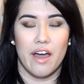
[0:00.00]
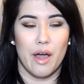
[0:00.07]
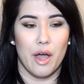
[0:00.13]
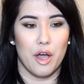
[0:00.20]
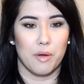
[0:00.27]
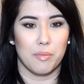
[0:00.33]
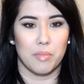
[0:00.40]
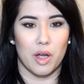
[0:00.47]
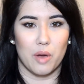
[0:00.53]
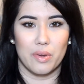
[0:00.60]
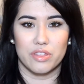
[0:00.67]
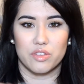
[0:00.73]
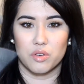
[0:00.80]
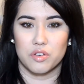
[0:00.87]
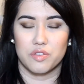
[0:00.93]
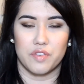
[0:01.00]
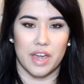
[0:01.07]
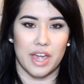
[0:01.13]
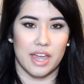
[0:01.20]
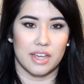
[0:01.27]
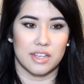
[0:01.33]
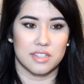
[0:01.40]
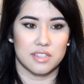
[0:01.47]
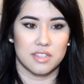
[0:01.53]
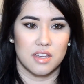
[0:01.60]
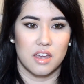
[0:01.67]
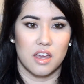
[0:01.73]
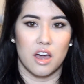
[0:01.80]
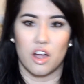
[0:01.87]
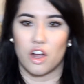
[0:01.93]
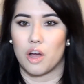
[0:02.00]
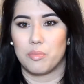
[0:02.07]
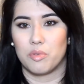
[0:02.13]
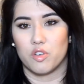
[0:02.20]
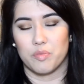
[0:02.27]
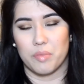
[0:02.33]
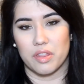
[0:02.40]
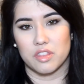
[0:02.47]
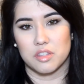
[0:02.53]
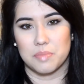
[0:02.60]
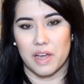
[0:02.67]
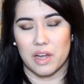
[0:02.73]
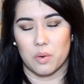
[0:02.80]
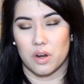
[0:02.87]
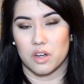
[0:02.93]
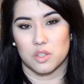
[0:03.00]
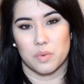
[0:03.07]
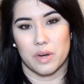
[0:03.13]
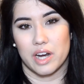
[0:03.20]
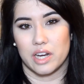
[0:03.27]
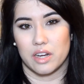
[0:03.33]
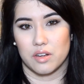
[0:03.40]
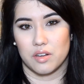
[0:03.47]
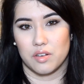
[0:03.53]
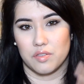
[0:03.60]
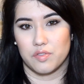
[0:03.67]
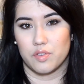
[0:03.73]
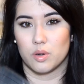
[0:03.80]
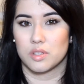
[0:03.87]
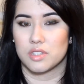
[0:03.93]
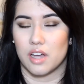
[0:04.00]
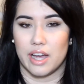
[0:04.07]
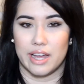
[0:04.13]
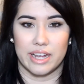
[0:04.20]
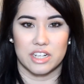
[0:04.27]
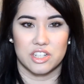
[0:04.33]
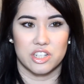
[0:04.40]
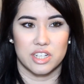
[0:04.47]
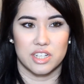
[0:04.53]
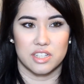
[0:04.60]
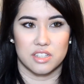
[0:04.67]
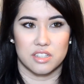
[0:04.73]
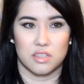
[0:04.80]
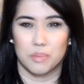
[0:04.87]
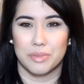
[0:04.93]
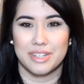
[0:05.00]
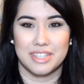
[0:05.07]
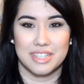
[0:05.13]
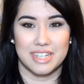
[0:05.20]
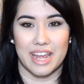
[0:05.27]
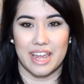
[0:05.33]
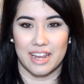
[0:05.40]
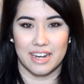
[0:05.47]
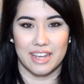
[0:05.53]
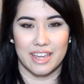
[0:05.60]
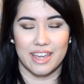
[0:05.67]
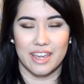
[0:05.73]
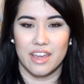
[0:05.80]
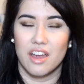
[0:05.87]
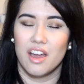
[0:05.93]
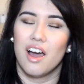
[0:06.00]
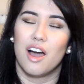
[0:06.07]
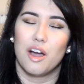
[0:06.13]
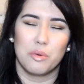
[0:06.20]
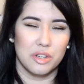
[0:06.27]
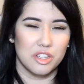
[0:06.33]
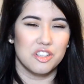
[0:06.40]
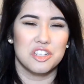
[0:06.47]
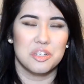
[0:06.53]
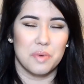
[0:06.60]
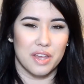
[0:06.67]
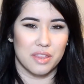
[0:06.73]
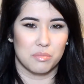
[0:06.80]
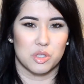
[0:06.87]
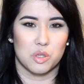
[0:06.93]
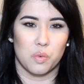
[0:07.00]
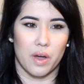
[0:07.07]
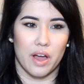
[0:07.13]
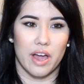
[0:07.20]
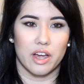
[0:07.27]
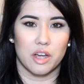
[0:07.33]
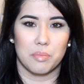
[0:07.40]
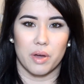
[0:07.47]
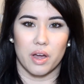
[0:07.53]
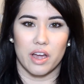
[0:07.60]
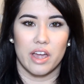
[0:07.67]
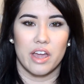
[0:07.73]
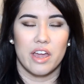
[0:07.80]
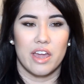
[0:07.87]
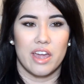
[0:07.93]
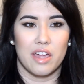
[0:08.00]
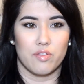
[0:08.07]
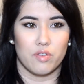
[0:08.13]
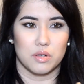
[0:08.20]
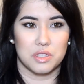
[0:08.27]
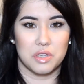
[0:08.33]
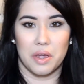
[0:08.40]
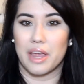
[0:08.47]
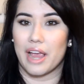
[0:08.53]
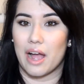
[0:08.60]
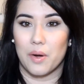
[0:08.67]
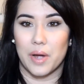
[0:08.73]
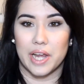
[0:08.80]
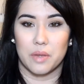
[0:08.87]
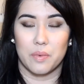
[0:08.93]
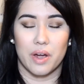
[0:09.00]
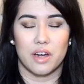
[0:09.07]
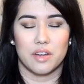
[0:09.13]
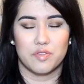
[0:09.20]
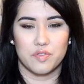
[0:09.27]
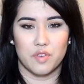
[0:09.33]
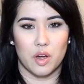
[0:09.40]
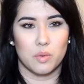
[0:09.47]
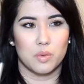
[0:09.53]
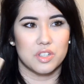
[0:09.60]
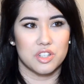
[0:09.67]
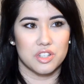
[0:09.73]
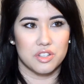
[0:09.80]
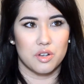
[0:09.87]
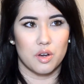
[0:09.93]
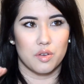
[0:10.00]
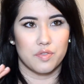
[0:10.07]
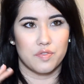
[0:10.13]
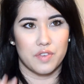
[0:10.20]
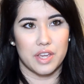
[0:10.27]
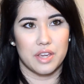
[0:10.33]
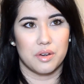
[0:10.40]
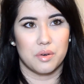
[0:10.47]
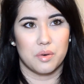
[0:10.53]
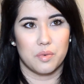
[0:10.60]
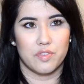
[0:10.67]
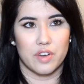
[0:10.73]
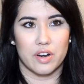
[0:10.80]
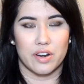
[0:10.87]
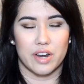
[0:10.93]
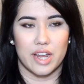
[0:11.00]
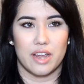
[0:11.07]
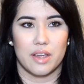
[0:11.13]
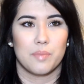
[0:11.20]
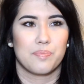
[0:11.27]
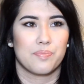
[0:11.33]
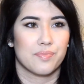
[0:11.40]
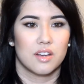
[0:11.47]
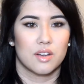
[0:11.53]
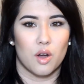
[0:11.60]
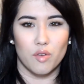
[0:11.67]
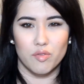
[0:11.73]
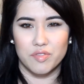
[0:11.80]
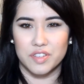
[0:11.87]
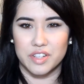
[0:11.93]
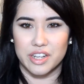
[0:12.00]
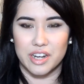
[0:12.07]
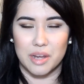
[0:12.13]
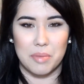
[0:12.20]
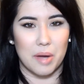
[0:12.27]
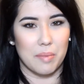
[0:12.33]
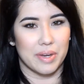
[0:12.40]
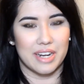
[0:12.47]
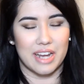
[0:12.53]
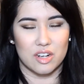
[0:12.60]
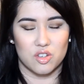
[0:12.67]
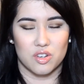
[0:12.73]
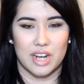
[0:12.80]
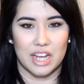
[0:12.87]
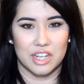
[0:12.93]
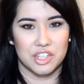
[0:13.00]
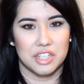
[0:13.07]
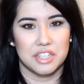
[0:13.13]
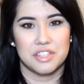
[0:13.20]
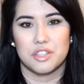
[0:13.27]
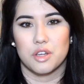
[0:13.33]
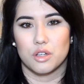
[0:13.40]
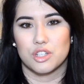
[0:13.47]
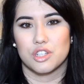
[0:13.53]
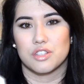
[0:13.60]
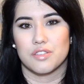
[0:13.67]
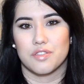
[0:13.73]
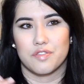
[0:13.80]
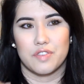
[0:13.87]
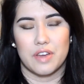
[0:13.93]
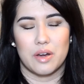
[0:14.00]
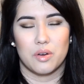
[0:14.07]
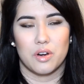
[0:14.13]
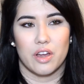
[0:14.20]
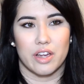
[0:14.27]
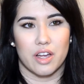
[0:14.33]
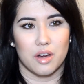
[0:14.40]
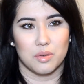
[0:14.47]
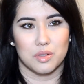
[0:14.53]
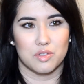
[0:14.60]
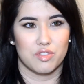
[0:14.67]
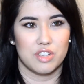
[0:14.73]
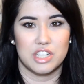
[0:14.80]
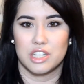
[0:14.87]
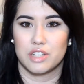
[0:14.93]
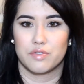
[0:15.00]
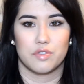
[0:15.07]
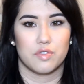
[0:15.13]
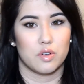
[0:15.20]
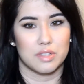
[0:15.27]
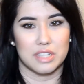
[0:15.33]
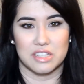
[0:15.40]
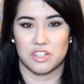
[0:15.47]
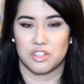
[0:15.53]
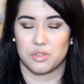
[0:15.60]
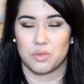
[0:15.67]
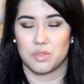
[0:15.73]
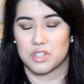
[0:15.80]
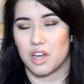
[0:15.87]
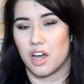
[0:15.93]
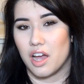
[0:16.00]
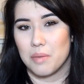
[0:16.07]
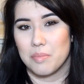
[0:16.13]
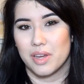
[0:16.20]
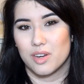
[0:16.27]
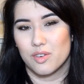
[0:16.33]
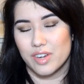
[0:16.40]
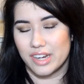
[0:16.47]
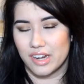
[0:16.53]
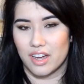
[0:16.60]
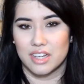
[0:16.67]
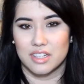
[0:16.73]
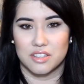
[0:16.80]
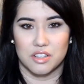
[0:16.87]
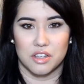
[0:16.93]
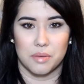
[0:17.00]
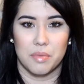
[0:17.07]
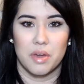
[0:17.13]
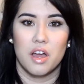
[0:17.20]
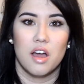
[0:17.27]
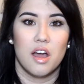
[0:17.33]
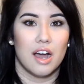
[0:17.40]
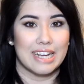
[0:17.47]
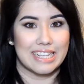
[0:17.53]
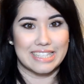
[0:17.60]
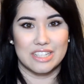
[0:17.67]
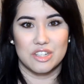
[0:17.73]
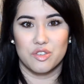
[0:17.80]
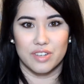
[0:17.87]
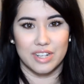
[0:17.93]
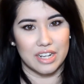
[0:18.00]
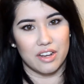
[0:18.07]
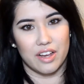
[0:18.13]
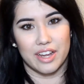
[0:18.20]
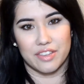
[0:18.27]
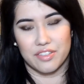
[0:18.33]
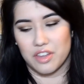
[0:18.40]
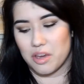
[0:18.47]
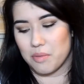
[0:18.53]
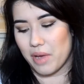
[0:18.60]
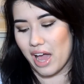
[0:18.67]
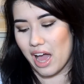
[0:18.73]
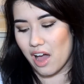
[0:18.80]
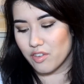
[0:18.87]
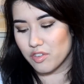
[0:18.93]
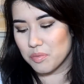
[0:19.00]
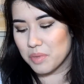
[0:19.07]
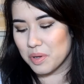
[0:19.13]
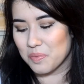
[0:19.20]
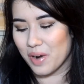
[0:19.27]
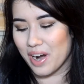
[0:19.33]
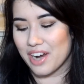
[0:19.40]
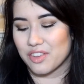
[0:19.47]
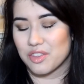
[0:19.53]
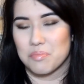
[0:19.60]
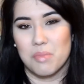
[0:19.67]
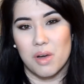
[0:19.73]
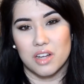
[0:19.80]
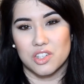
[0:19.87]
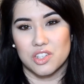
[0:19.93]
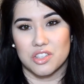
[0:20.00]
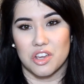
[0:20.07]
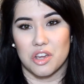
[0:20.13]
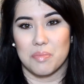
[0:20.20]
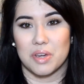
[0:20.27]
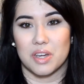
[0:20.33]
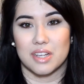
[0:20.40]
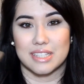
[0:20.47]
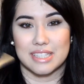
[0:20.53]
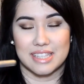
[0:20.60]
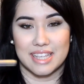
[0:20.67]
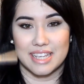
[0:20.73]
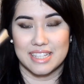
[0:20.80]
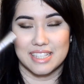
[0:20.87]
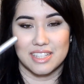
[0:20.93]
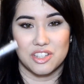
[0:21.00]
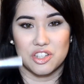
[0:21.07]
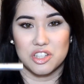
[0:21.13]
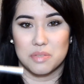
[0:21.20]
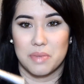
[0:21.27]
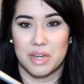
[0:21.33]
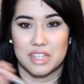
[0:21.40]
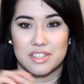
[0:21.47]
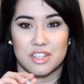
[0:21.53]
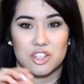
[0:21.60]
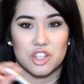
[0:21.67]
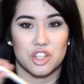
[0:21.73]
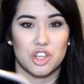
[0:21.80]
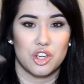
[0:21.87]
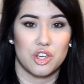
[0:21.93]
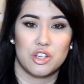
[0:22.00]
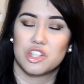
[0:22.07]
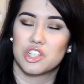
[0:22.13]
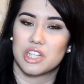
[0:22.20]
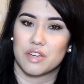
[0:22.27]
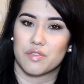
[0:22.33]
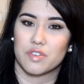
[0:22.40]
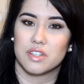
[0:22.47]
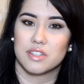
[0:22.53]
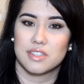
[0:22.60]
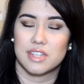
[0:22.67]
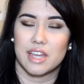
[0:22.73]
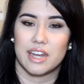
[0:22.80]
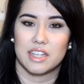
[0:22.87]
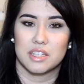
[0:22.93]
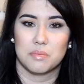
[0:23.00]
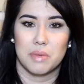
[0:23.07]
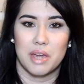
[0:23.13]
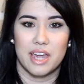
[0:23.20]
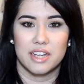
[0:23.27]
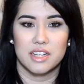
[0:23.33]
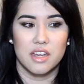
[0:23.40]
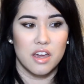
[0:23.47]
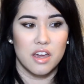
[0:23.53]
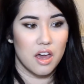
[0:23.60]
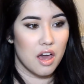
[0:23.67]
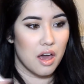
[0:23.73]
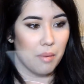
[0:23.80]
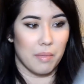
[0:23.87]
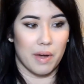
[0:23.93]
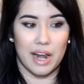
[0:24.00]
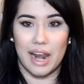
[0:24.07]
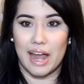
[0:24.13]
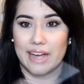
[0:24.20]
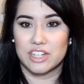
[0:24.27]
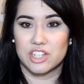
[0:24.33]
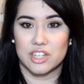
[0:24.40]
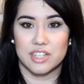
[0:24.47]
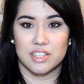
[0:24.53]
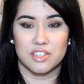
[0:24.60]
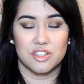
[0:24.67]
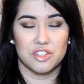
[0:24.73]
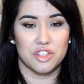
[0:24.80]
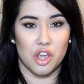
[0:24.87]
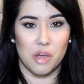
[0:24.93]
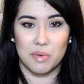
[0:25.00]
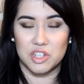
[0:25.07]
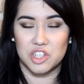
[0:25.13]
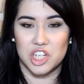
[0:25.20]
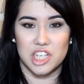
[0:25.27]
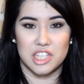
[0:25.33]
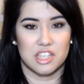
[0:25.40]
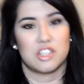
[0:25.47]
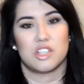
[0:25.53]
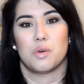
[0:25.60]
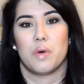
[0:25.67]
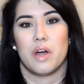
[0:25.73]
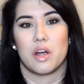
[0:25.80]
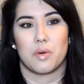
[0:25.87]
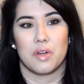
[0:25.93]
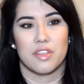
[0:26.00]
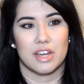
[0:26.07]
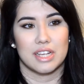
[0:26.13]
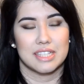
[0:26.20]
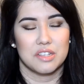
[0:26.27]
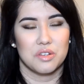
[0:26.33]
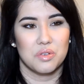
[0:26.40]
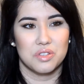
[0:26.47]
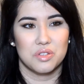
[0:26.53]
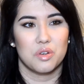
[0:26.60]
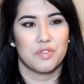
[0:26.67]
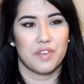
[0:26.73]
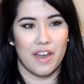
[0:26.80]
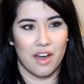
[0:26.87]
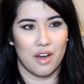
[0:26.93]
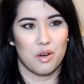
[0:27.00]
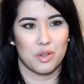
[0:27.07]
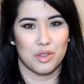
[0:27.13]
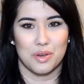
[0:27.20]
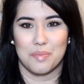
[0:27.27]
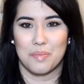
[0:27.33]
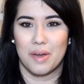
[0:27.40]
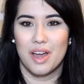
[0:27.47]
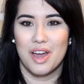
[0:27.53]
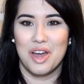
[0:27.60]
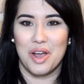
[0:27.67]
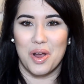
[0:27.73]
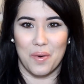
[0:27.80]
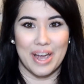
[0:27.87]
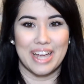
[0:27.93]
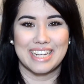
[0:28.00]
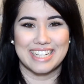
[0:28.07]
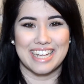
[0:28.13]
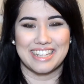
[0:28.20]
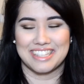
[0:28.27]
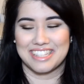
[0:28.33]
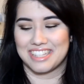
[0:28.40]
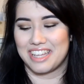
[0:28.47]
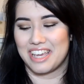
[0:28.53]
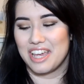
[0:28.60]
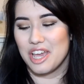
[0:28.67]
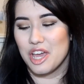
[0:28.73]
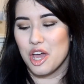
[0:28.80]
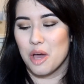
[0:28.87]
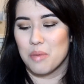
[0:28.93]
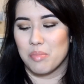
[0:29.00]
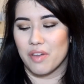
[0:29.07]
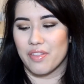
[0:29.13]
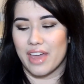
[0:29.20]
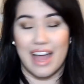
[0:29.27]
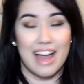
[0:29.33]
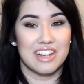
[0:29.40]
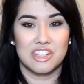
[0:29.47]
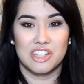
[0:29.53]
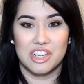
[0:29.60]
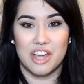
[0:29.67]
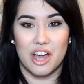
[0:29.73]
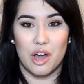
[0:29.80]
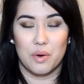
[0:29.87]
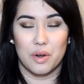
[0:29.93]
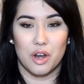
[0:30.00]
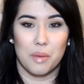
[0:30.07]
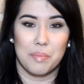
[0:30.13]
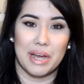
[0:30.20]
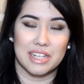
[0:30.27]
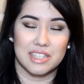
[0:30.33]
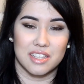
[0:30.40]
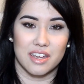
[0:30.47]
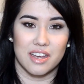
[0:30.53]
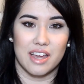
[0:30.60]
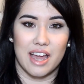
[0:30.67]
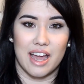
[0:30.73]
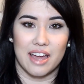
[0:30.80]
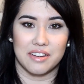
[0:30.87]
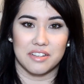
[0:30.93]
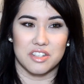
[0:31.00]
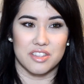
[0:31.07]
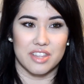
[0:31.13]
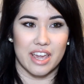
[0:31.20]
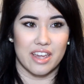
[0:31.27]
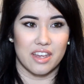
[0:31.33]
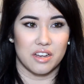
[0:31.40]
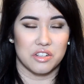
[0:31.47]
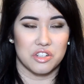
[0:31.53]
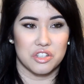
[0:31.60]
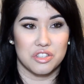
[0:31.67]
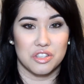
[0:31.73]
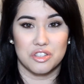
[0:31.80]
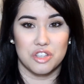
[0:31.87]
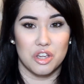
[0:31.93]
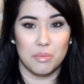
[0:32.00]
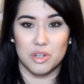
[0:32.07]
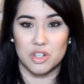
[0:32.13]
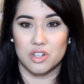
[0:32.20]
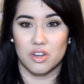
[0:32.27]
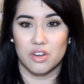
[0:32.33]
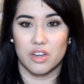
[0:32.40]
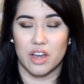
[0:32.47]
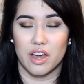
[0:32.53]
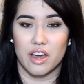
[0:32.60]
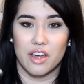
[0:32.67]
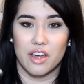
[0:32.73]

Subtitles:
I went through a phase a couple of months back where I was wearing false eyelashes almost daily. I wouldn't usually wear them to work, but if I was going out anywhere, I would just not feel very confident about my natural lashes, so I just felt like I was reaching for false lashes all the time, and I really liked them. I still really like them. I haven't been wearing them much though, because this has just made such a huge difference, and it's made my lashes so much easier to work with. I still sort of curl them quite intensely, but they actually curl a lot better, and they are just so much longer.